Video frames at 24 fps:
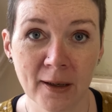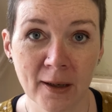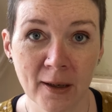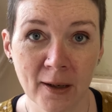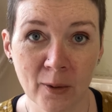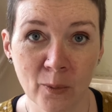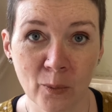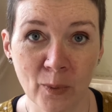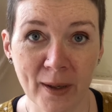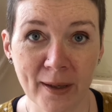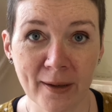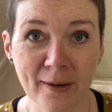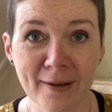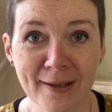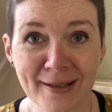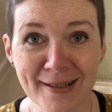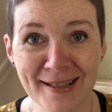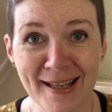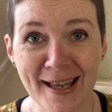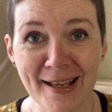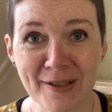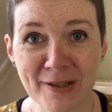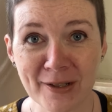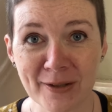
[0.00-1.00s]
when I
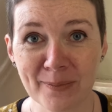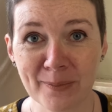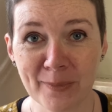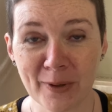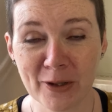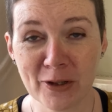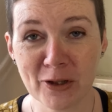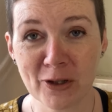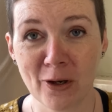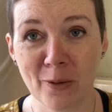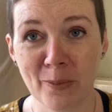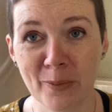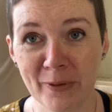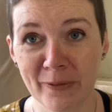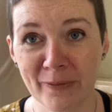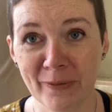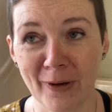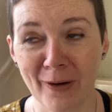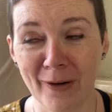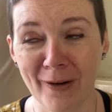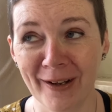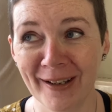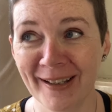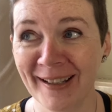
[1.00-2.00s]
set up my
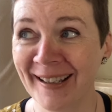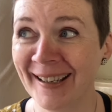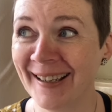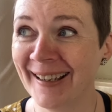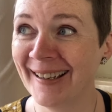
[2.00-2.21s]
Shopify,